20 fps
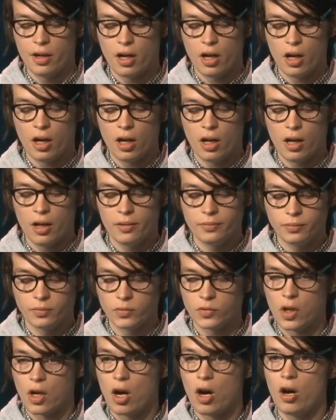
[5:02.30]
uh,
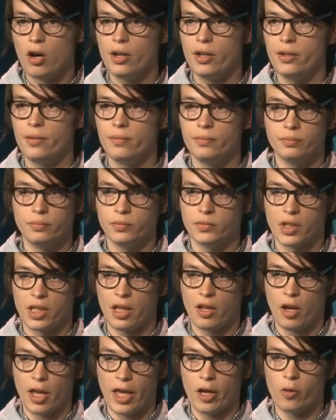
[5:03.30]
on
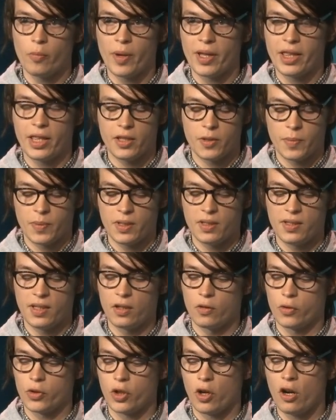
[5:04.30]
held by a
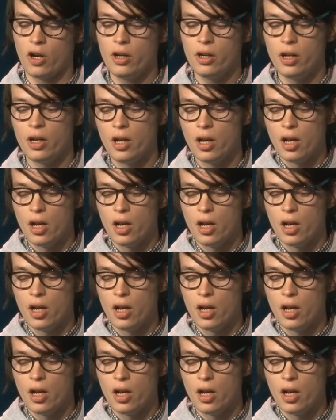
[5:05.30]
single shard.